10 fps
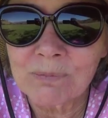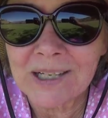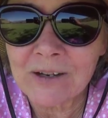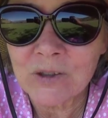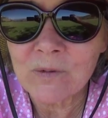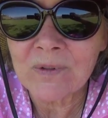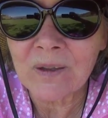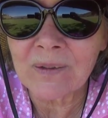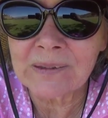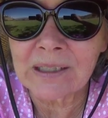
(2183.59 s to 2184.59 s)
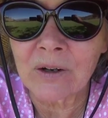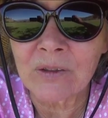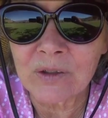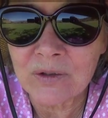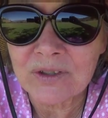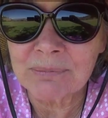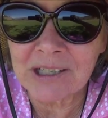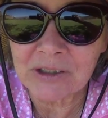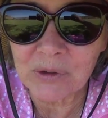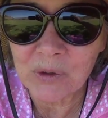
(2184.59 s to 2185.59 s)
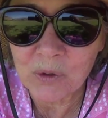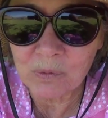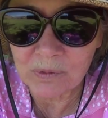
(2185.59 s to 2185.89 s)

But I do feel that there are those among you who